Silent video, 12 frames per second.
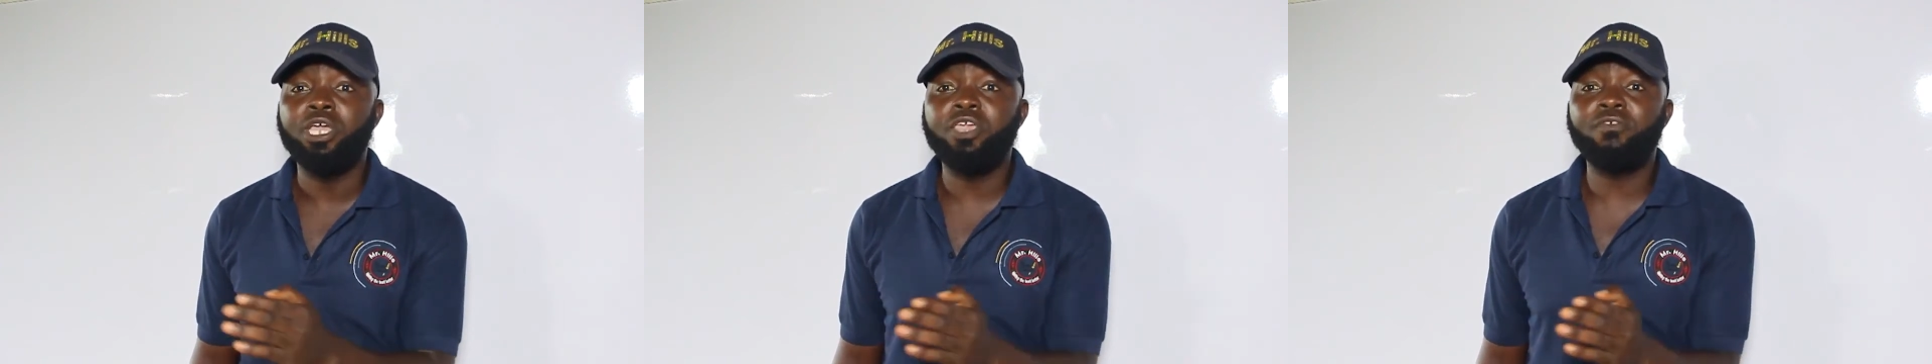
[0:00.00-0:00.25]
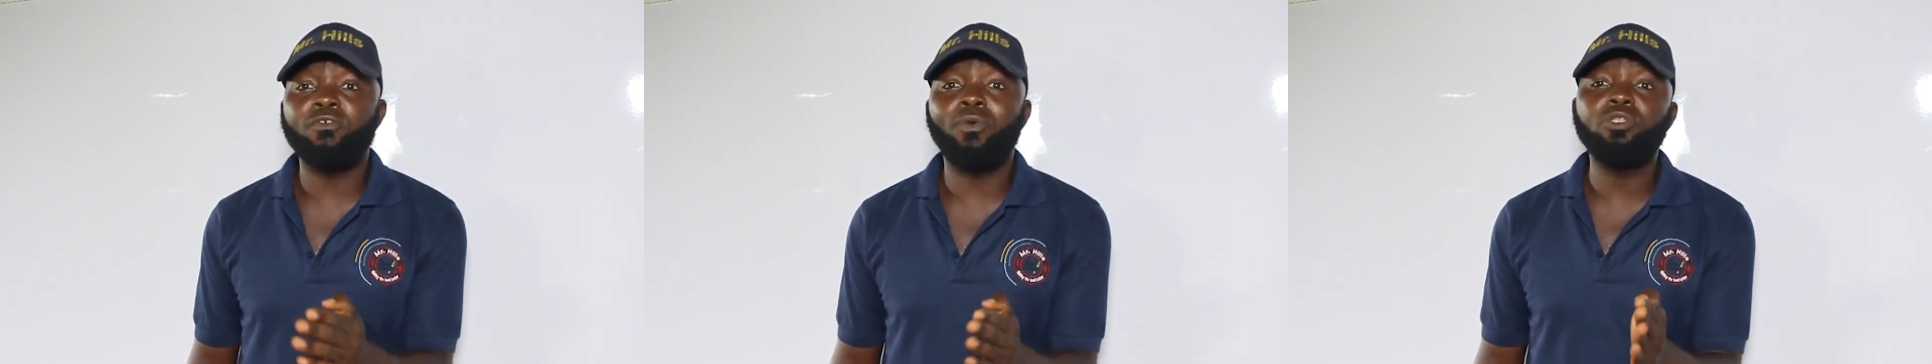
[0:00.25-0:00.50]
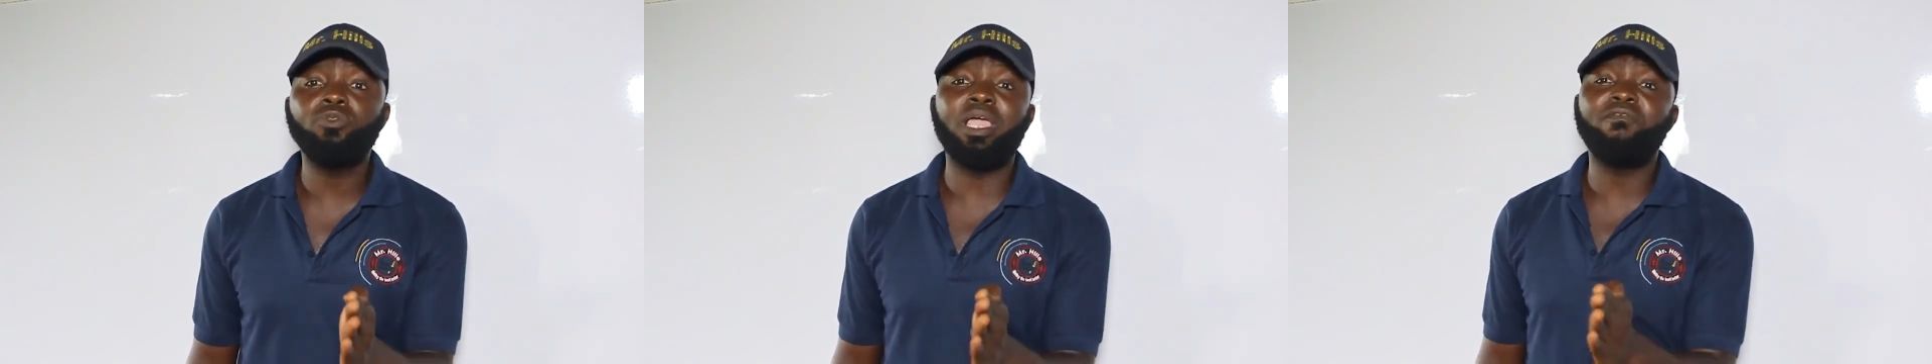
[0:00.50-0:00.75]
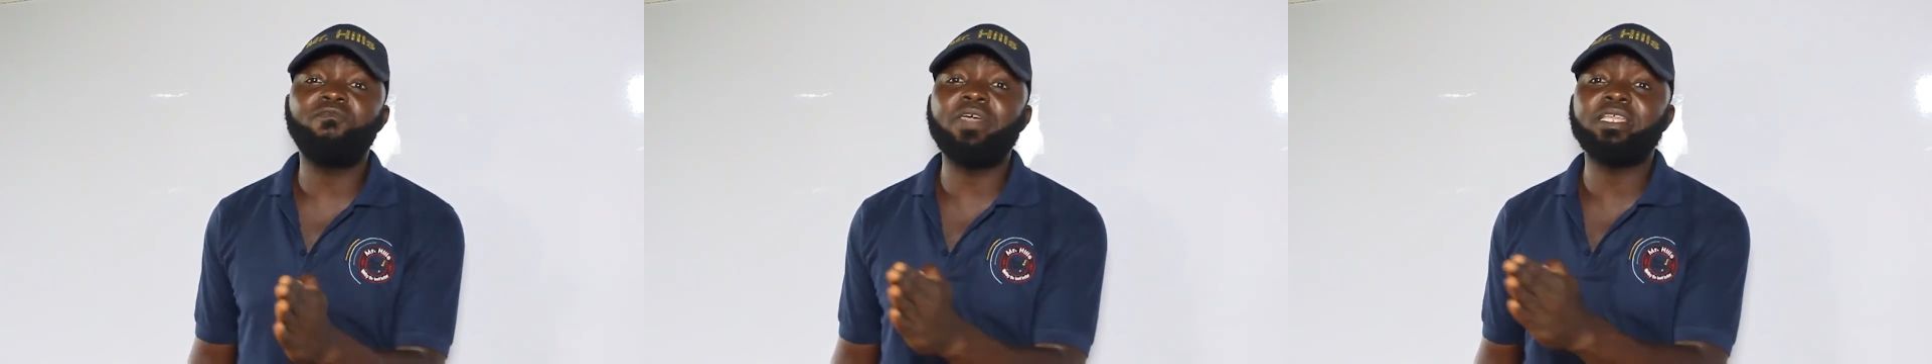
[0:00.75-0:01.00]
If you want
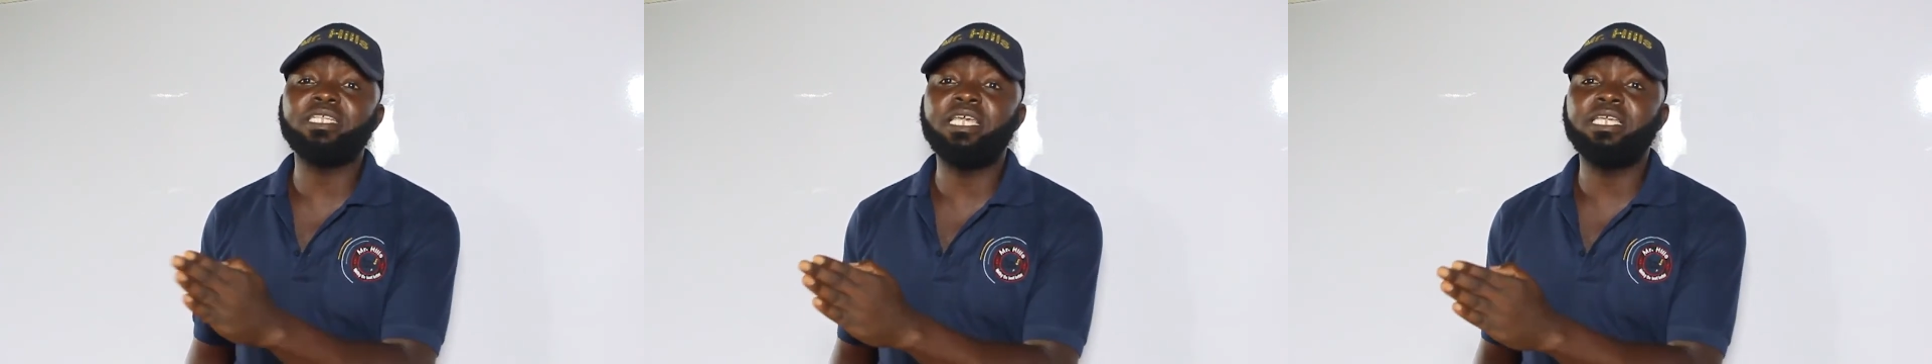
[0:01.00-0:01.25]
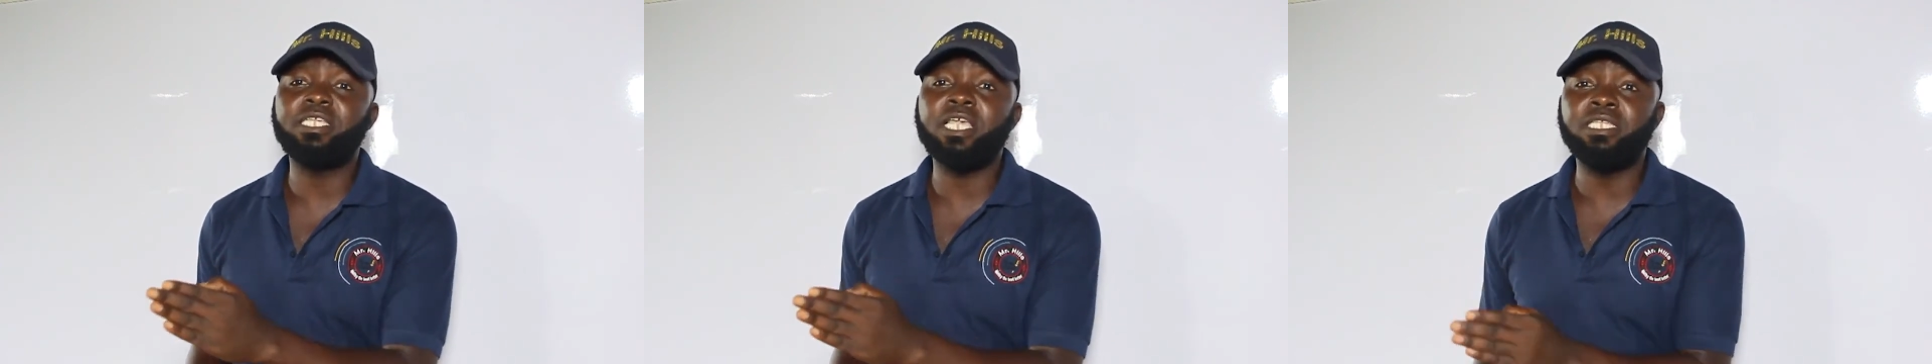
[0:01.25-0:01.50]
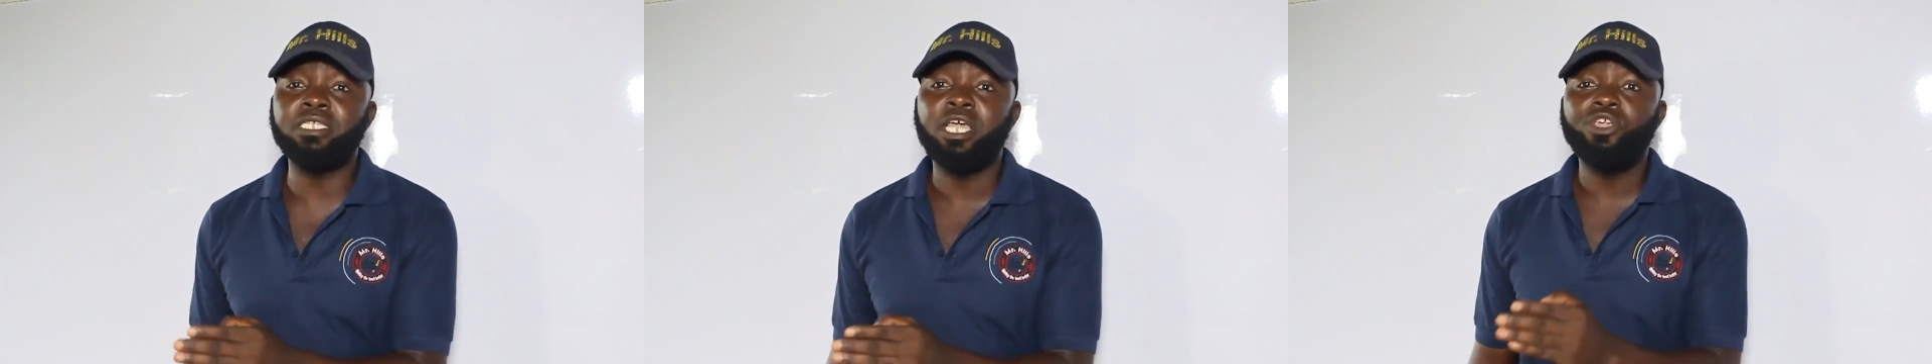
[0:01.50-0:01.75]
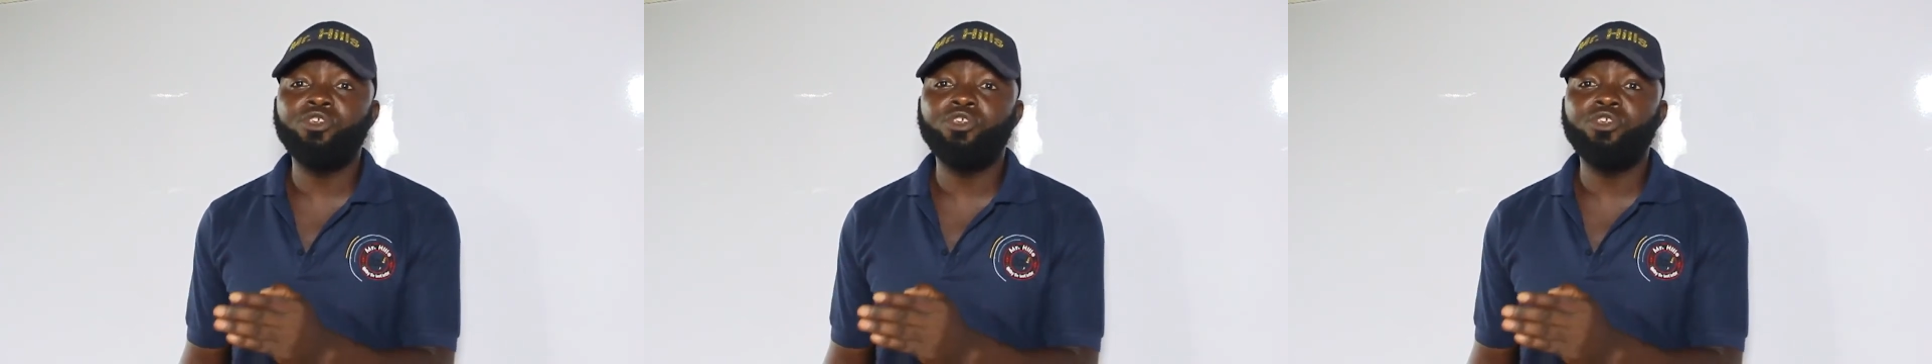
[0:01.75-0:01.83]
to effect a change,